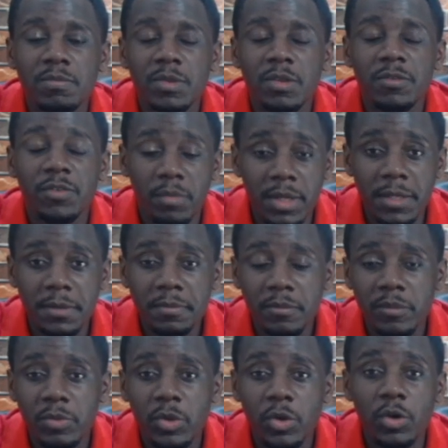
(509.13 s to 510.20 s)
for me
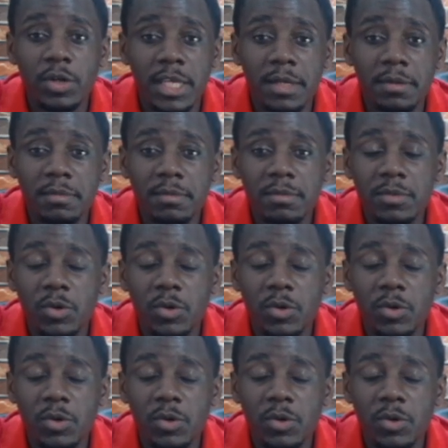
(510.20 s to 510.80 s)
on him.